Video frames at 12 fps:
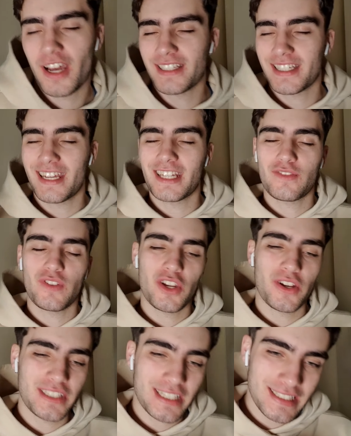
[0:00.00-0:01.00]
Now, in today's
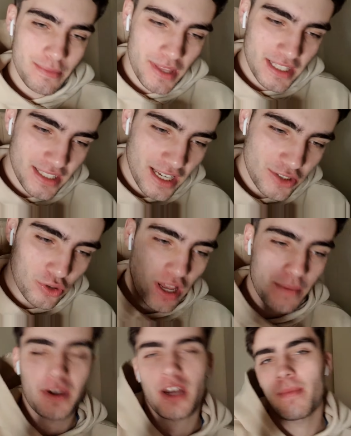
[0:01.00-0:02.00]
video, as you can see by the title,
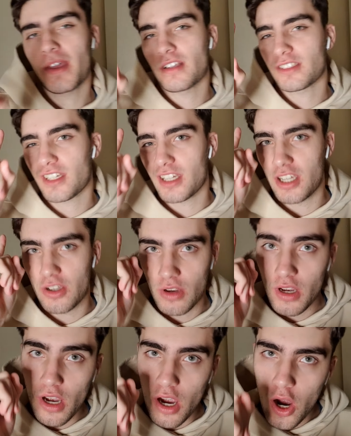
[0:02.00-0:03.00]
I'm going to be asking you
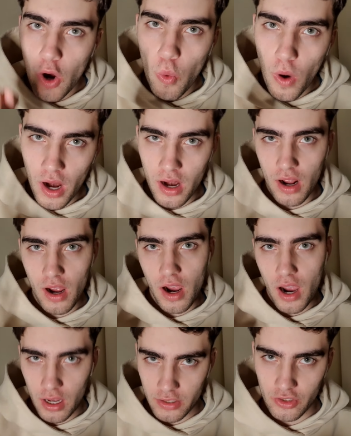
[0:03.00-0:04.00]

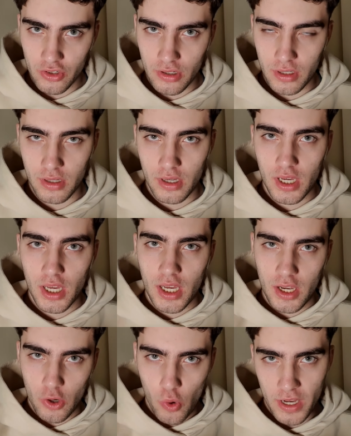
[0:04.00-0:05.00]
100
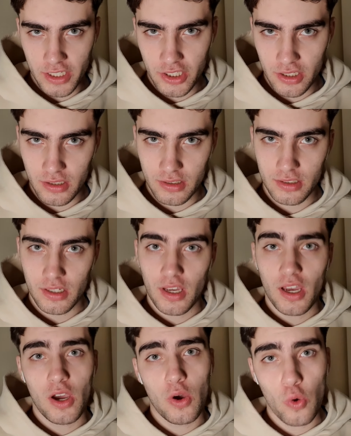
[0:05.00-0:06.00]
questions.
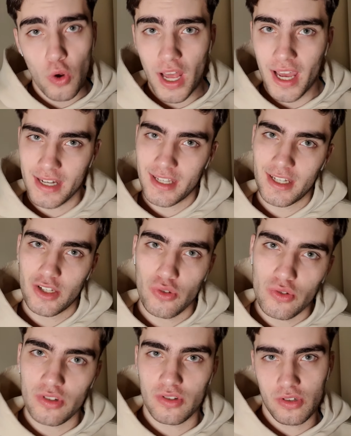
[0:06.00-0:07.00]
All I need
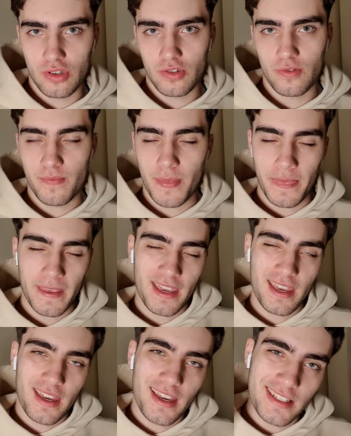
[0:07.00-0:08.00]
you to do
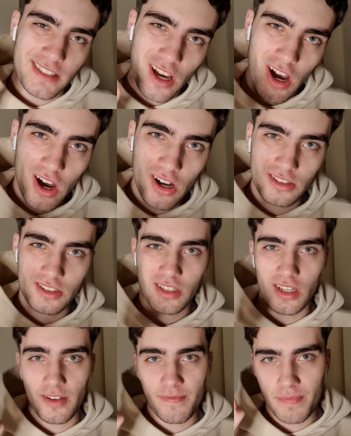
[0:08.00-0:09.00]
is
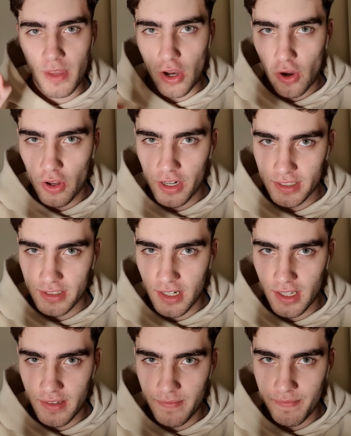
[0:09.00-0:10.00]
answer
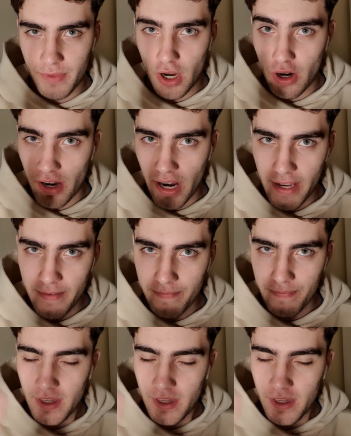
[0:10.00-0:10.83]
honestly, alright?